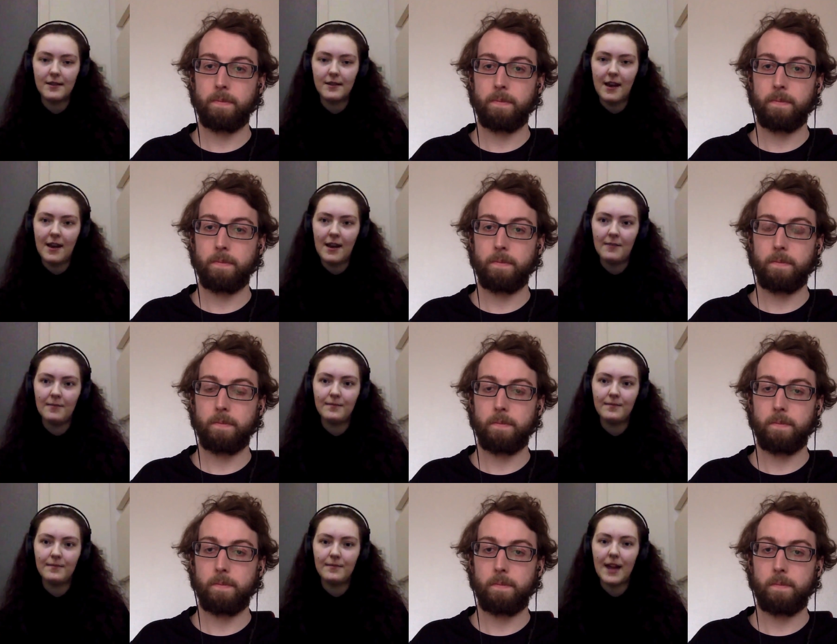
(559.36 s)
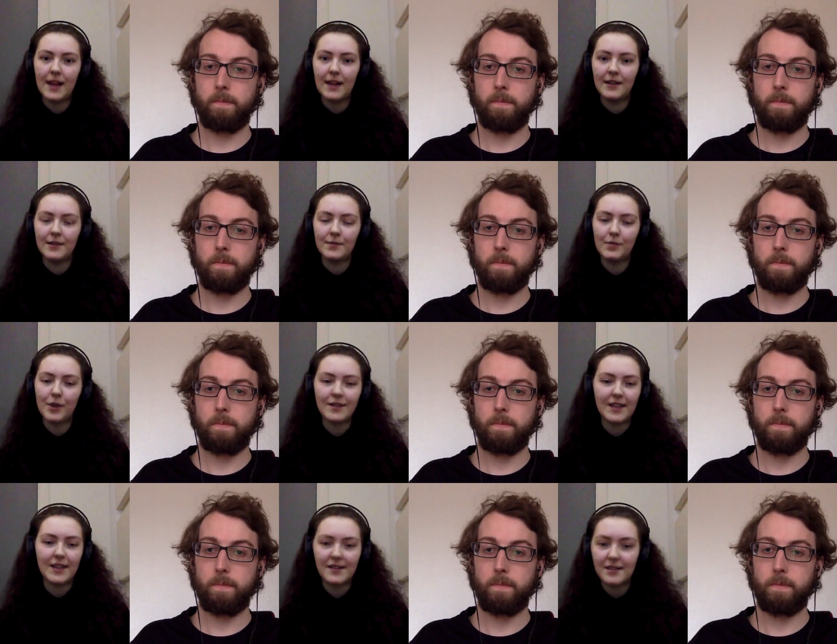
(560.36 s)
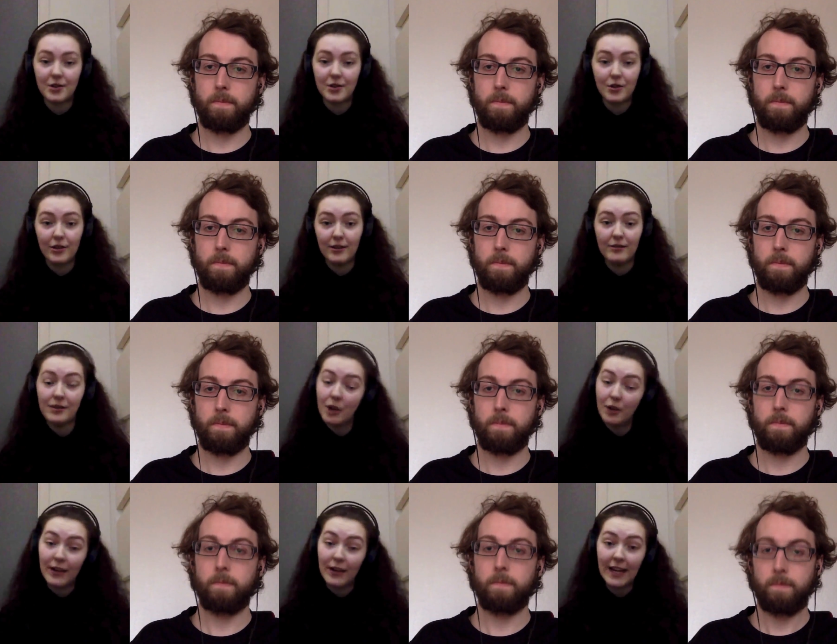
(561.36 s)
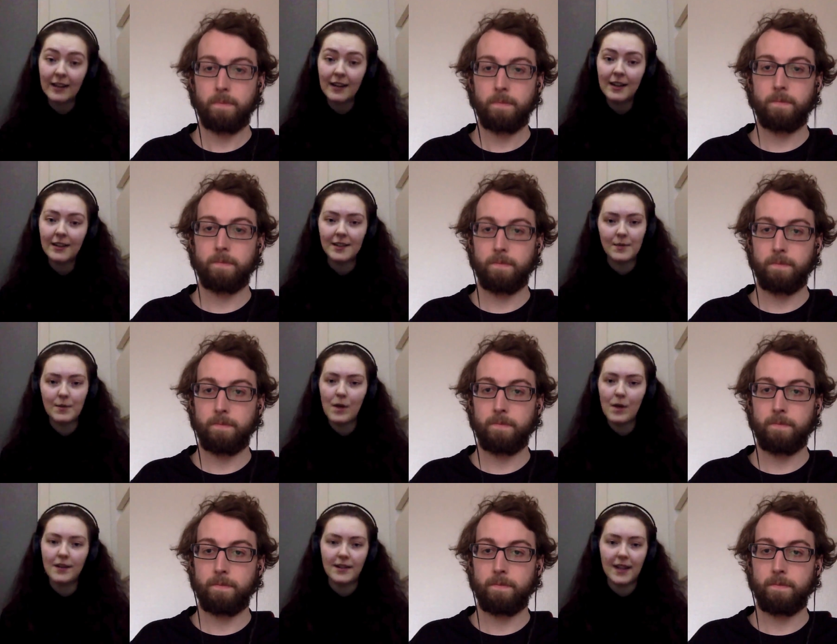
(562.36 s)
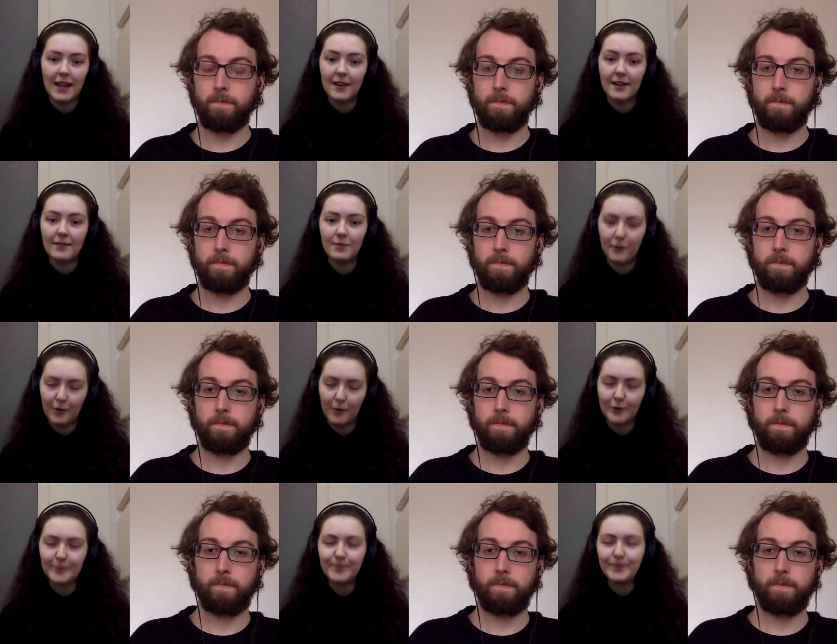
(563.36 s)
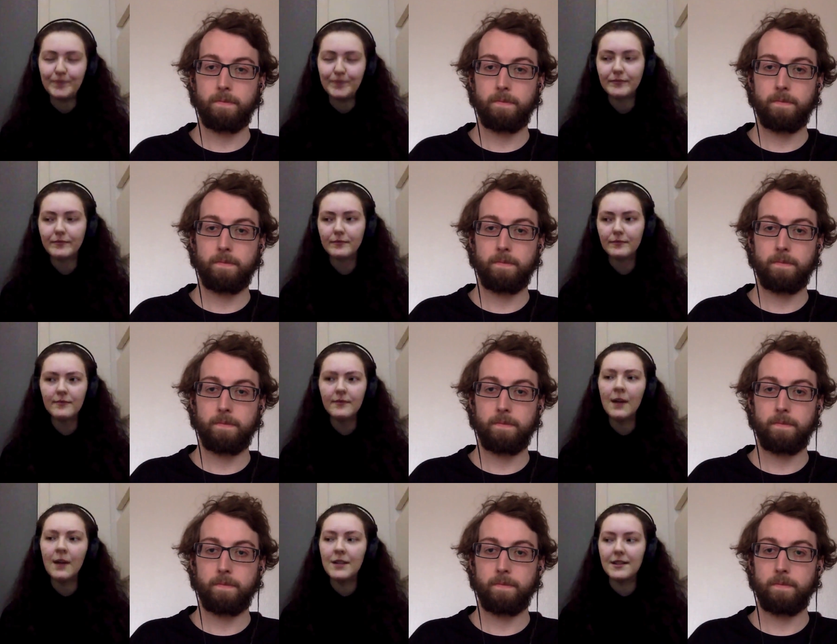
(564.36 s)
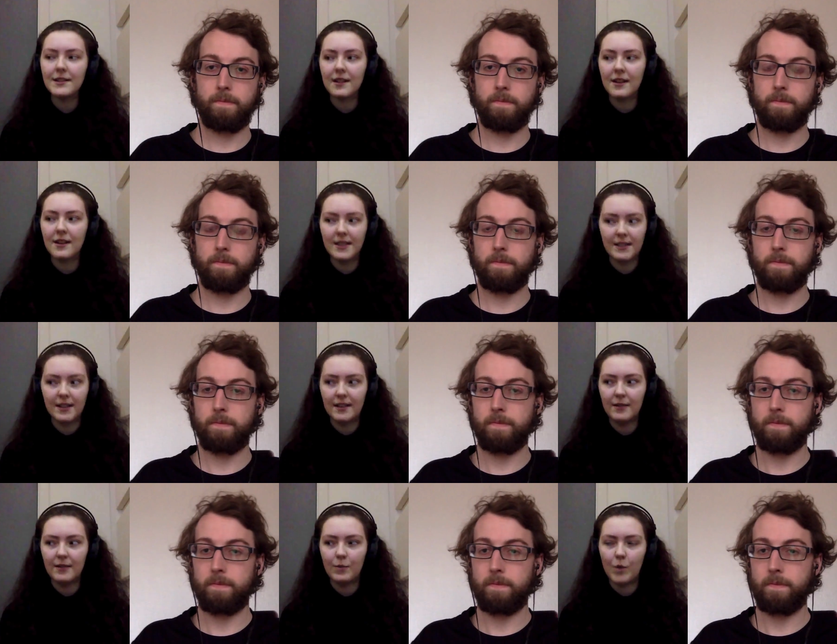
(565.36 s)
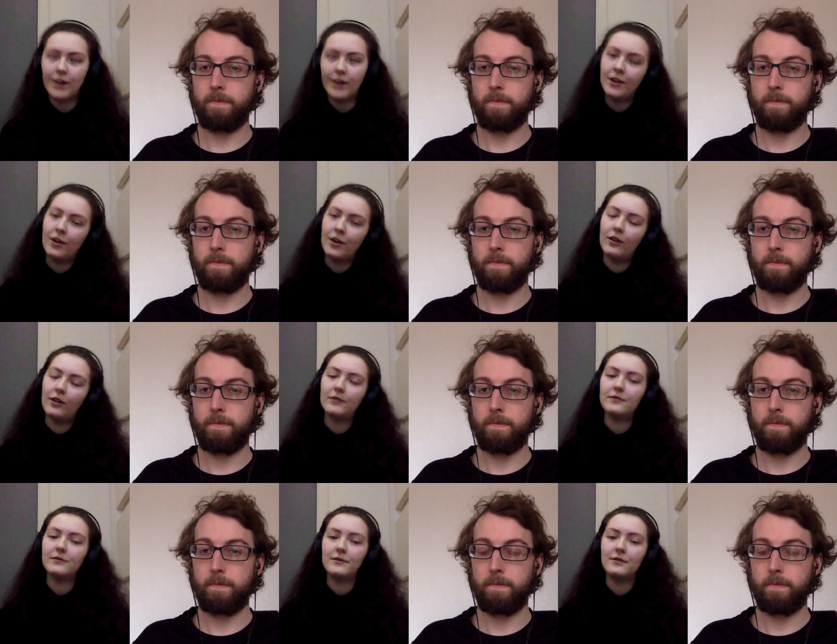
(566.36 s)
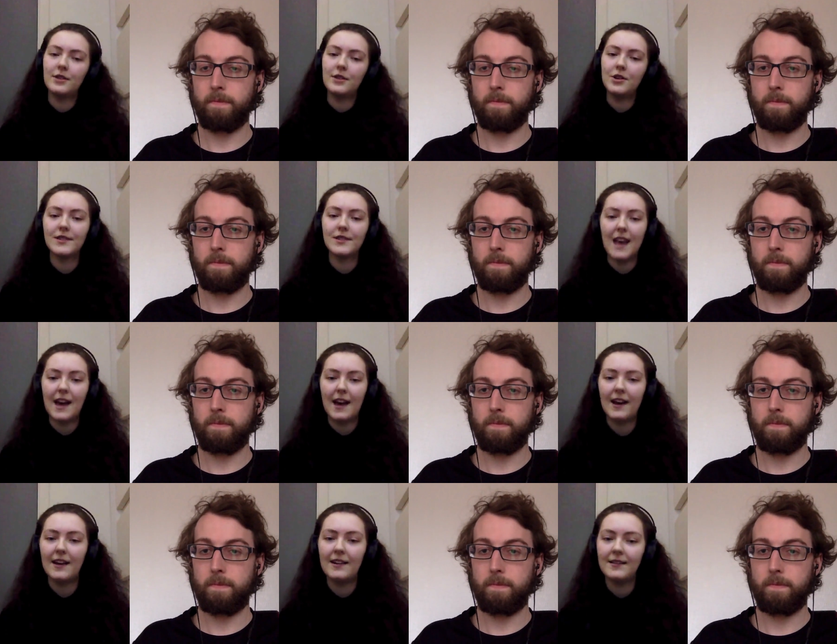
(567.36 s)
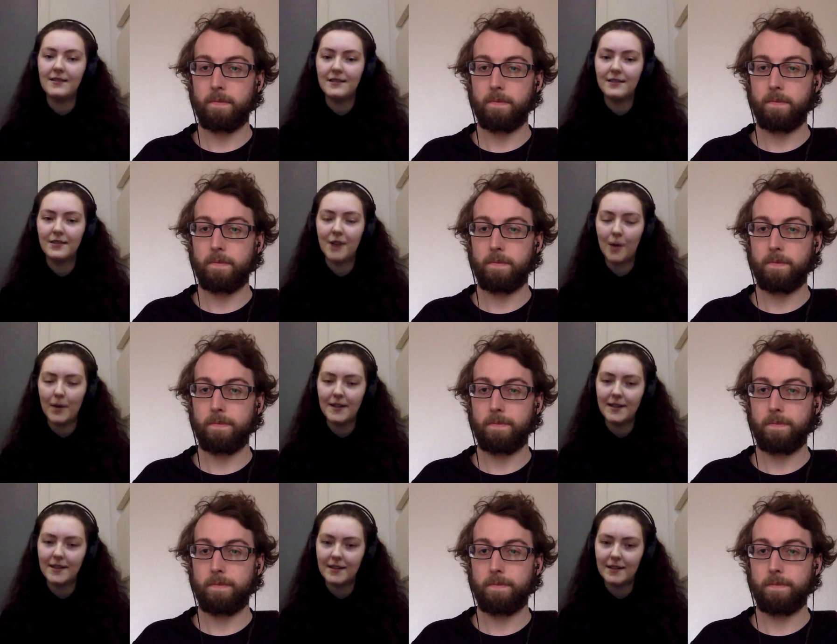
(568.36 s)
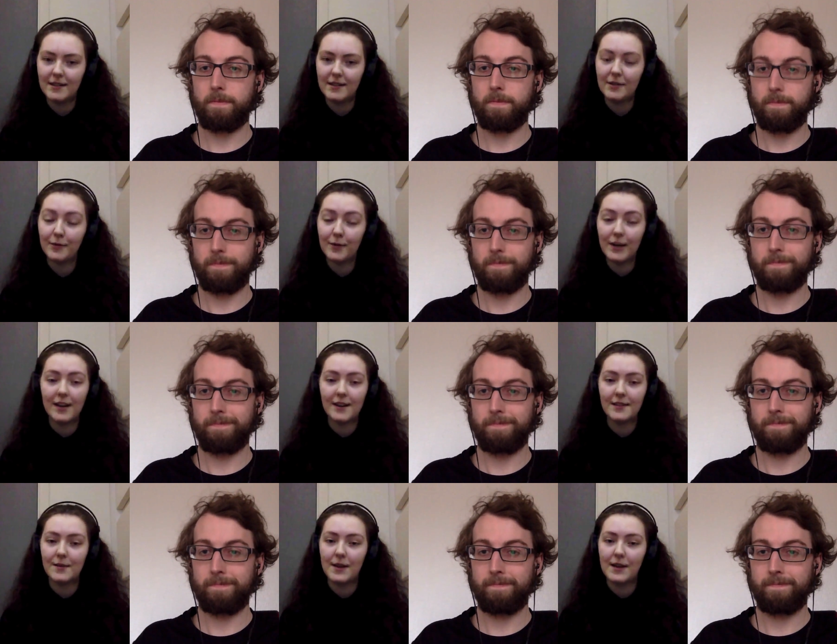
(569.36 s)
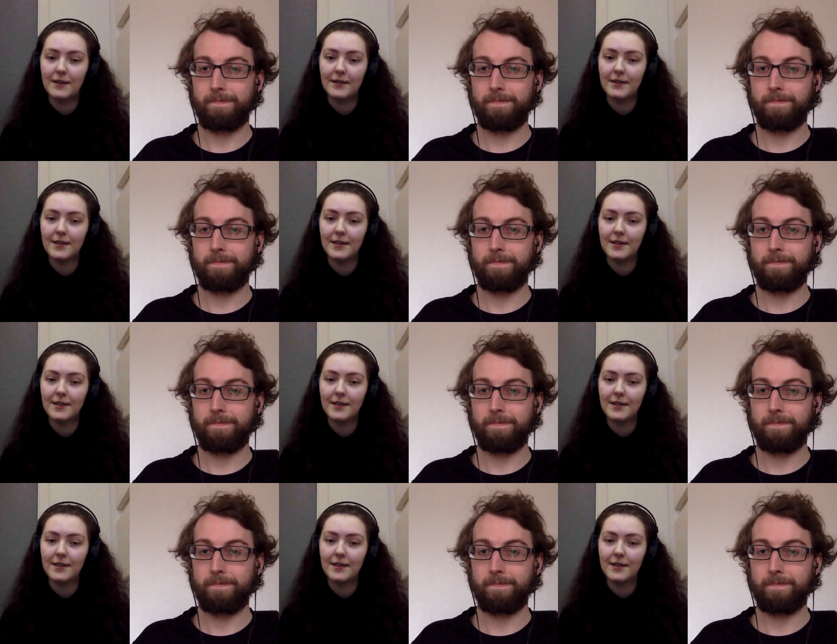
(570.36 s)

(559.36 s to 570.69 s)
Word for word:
Speaker 1: um, and processes during uni because we'd worked together before. And we decided that why not use that and go into the freelance world